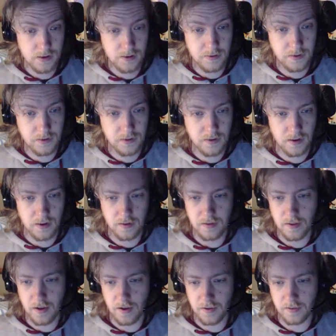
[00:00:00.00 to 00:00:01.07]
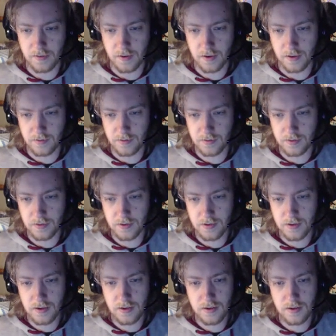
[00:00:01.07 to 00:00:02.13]
Level 10 is the highest I have.
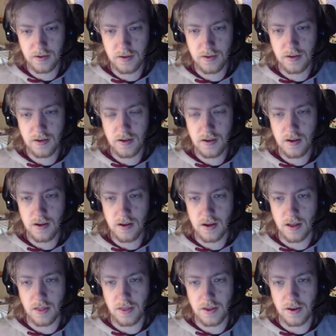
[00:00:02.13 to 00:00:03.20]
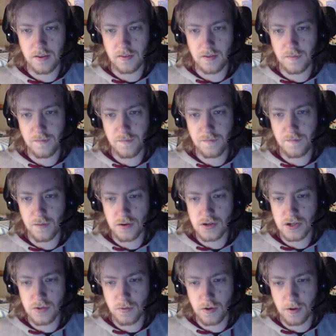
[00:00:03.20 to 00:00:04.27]
And that is the
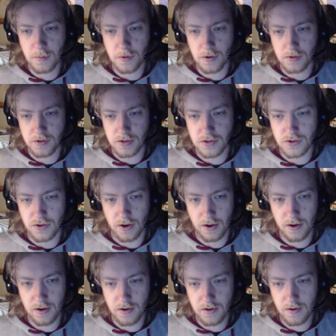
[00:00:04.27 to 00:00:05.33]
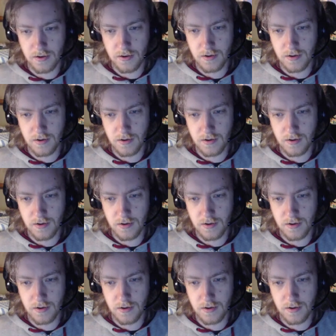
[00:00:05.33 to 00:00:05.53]
first one I'm going to train.